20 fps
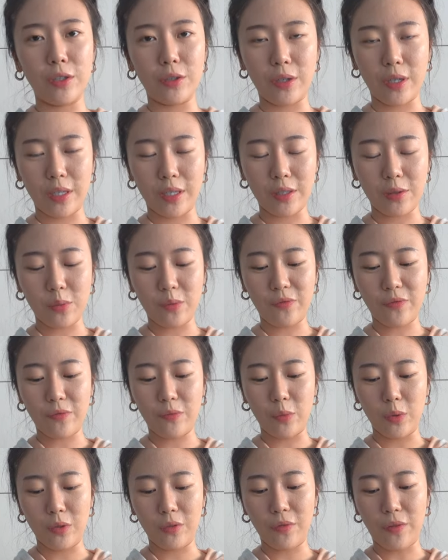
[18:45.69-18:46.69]
you guys
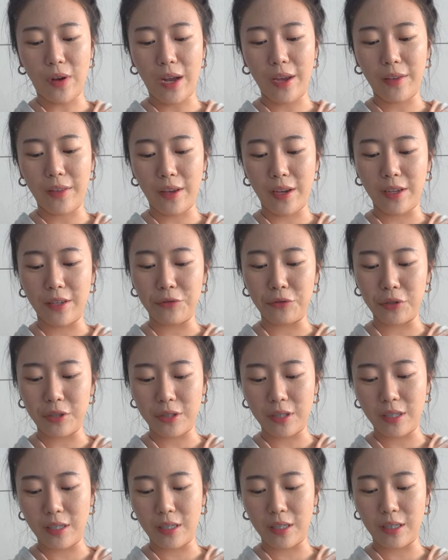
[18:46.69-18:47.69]
will find that
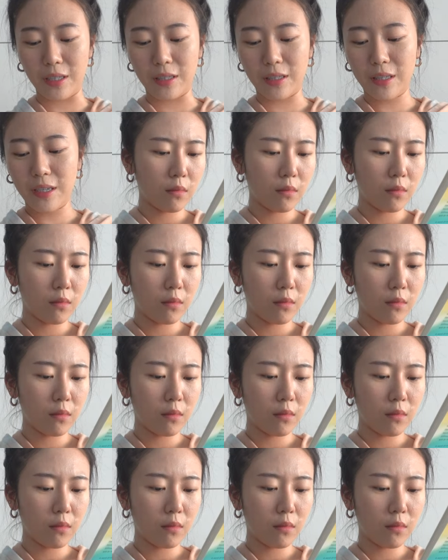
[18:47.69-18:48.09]
interesting.